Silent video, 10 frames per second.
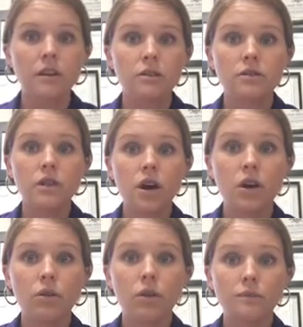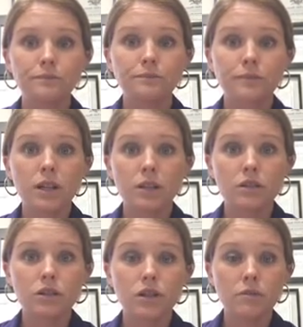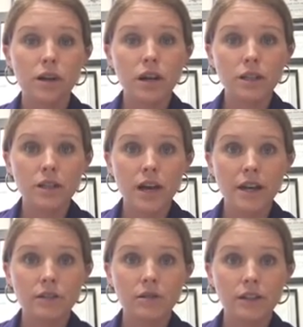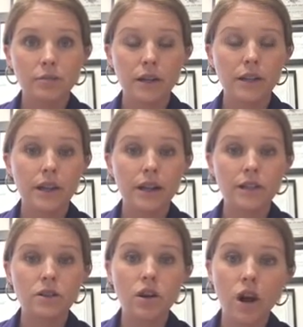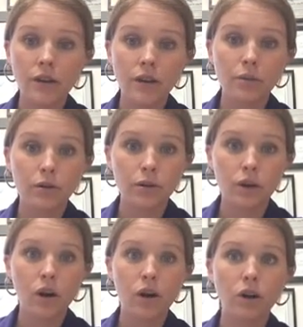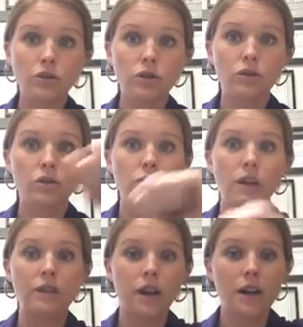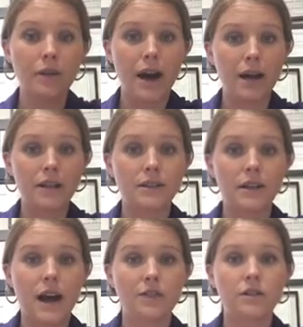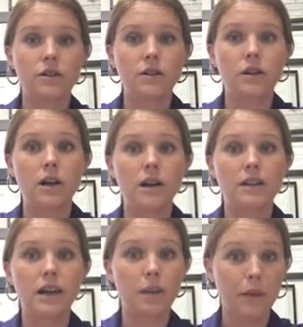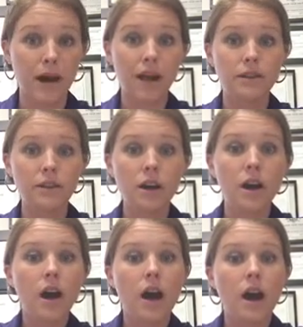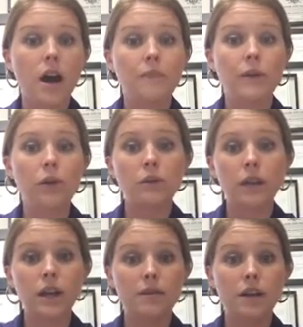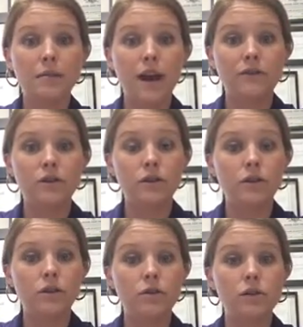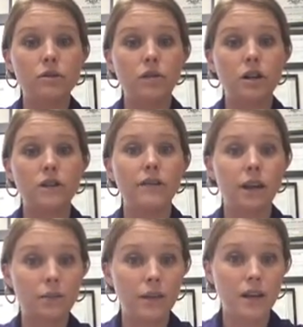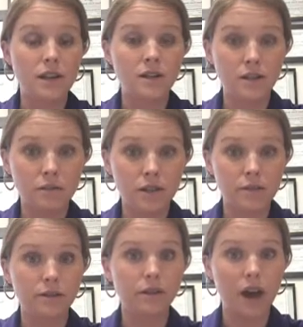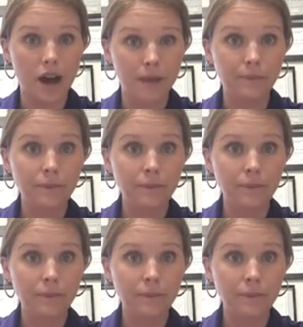So she went on then to explain that it's not their protocol to give antibiotics after a tick bite. They only give them after you start developing symptoms of Lyme,